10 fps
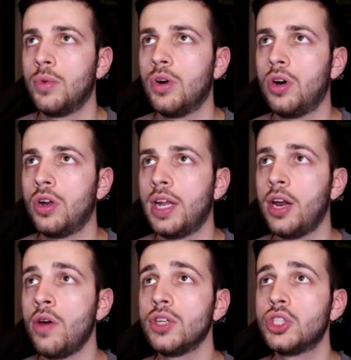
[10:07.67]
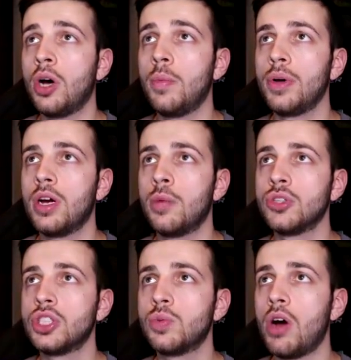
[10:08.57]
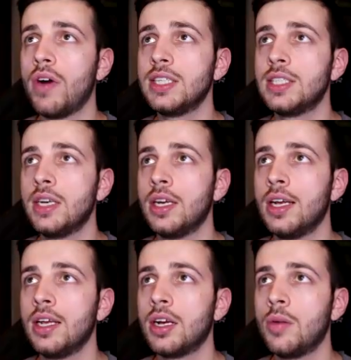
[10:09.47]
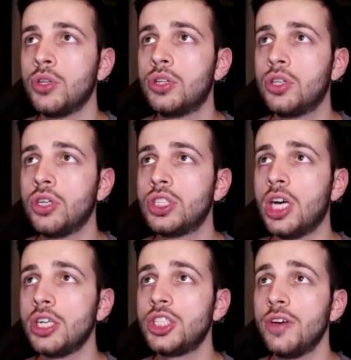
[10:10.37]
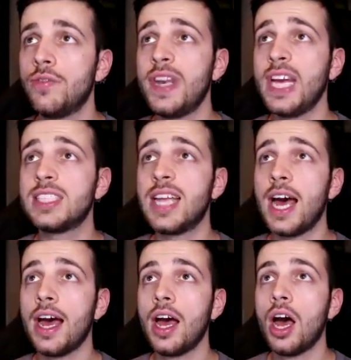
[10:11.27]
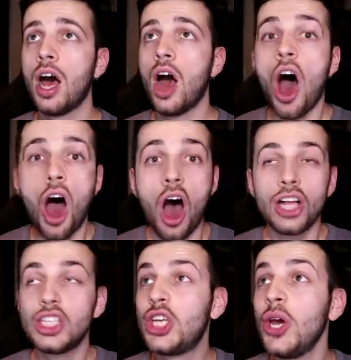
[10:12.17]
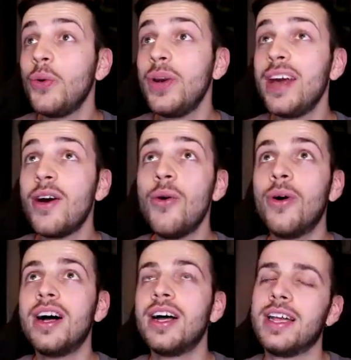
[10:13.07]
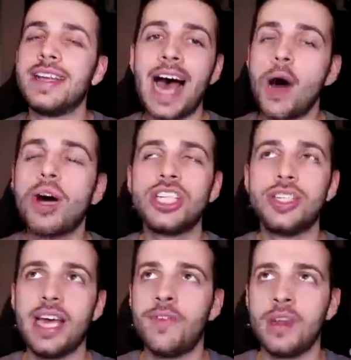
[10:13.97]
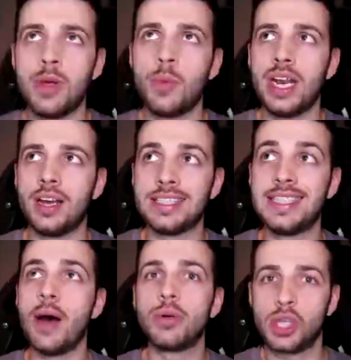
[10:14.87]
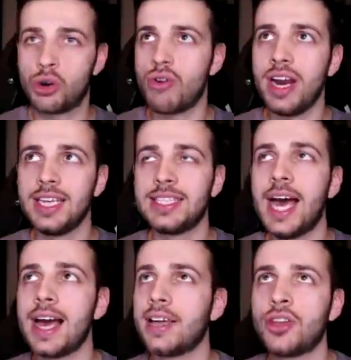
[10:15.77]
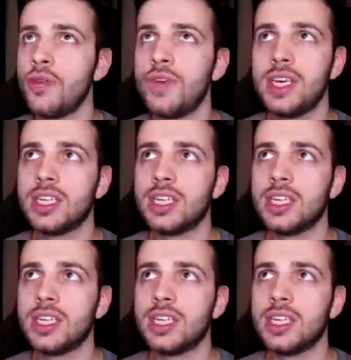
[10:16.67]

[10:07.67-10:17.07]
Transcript: on. And over the top. Come on to Suarez. Come on. Good touch. Finesse that. 2-0. Now I should definitely be winning because that was a great attack. I don't think he